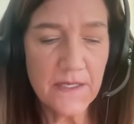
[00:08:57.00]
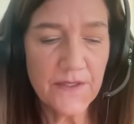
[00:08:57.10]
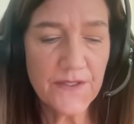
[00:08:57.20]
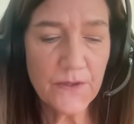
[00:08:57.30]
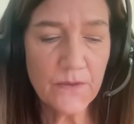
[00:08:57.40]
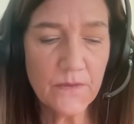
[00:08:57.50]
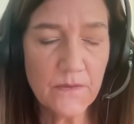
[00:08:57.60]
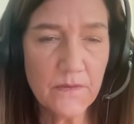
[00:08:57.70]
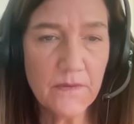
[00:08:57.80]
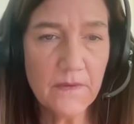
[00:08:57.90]
So,
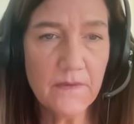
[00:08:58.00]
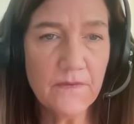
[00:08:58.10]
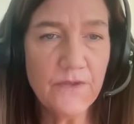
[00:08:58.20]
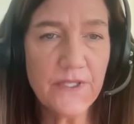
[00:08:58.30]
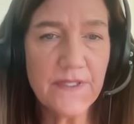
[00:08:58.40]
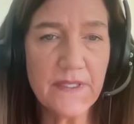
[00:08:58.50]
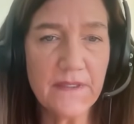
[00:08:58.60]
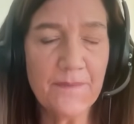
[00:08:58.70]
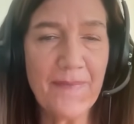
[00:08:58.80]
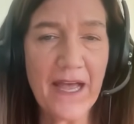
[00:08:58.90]
just
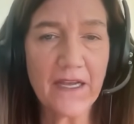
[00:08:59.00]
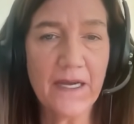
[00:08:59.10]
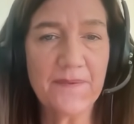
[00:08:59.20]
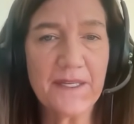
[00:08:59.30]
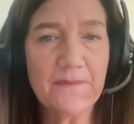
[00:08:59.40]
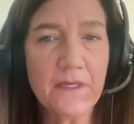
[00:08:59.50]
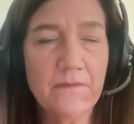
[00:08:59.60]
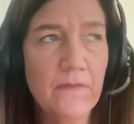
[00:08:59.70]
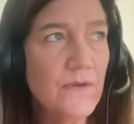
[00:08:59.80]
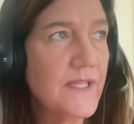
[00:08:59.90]
to back up,
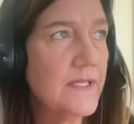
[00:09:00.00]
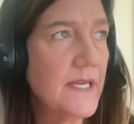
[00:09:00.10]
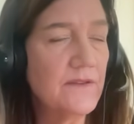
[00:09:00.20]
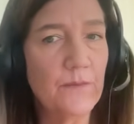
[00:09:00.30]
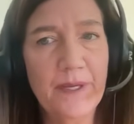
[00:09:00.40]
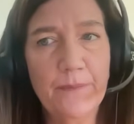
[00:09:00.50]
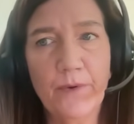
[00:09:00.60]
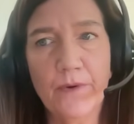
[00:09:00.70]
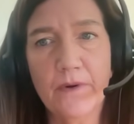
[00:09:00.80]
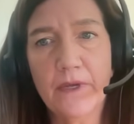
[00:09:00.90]
most of the times when
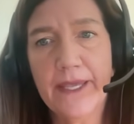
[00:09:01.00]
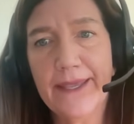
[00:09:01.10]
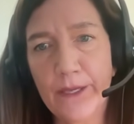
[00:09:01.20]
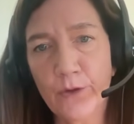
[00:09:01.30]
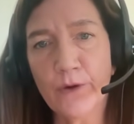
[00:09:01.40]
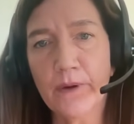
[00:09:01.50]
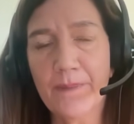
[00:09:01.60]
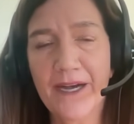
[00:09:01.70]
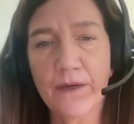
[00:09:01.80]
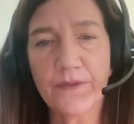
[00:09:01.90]
people hear
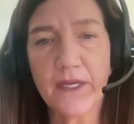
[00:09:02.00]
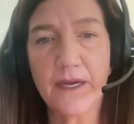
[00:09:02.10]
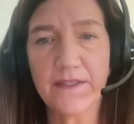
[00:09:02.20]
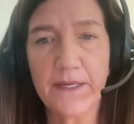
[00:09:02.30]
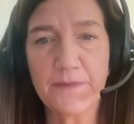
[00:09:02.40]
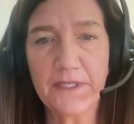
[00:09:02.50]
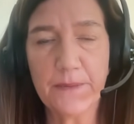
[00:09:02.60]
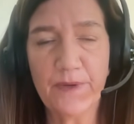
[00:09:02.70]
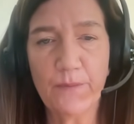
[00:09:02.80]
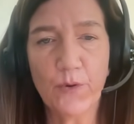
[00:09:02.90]
about the concept of
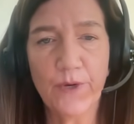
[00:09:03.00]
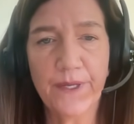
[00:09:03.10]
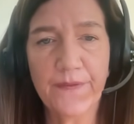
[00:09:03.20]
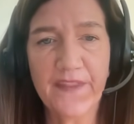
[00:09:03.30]
tipping point,